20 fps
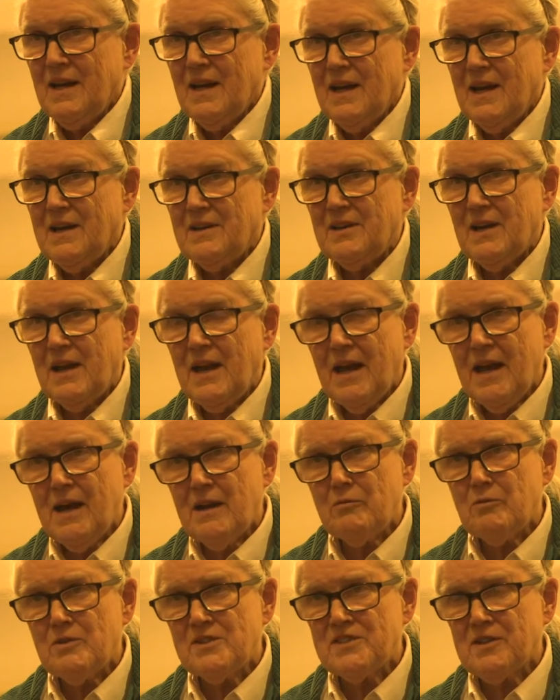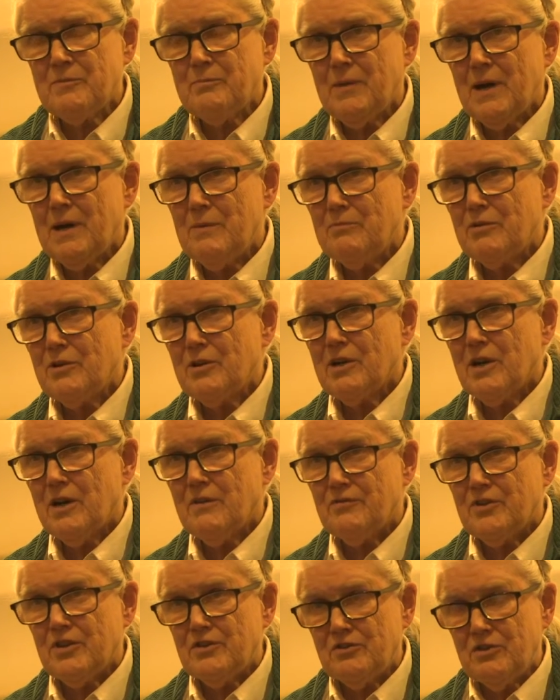And Anne was a member
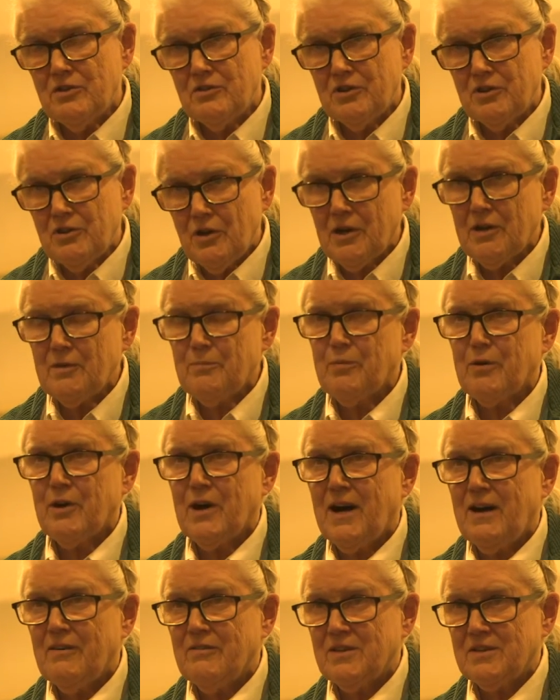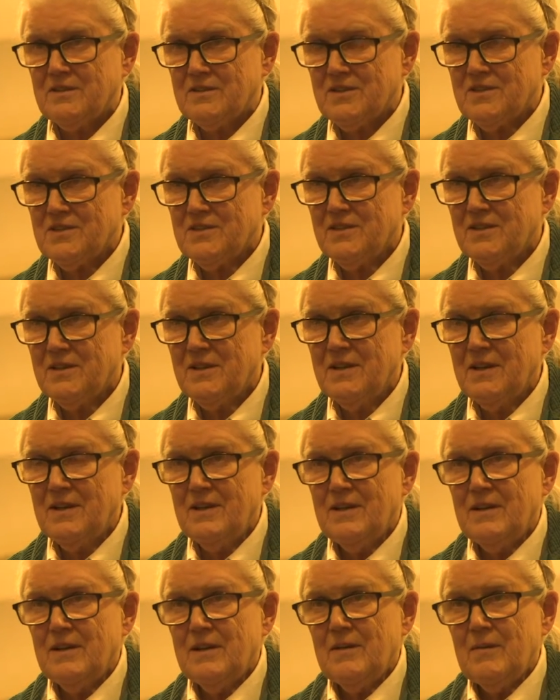of the New York province,
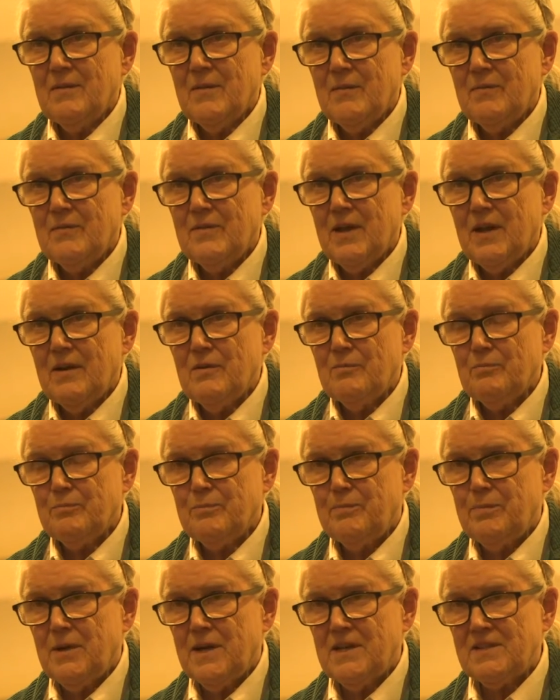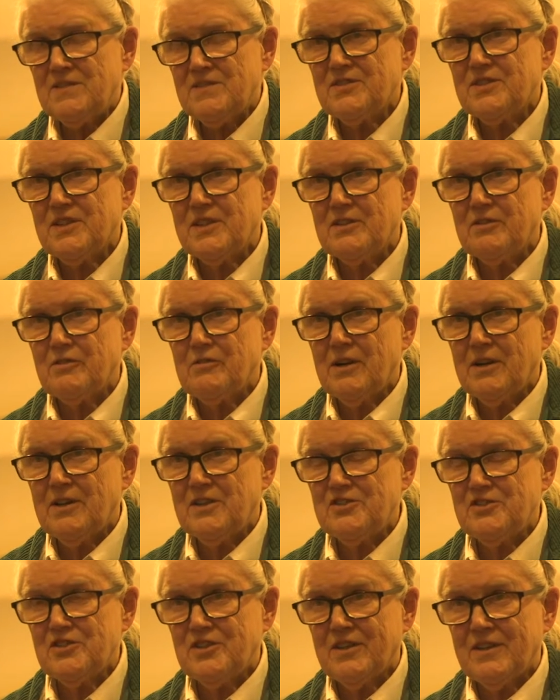based in
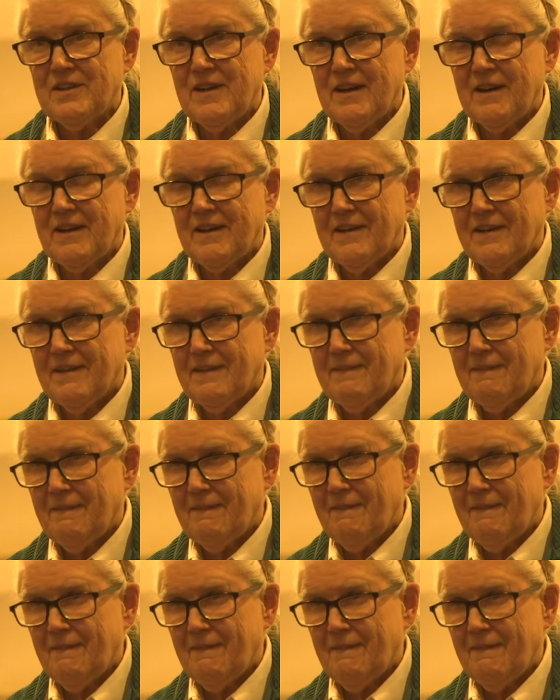Greenwich, Connecticut.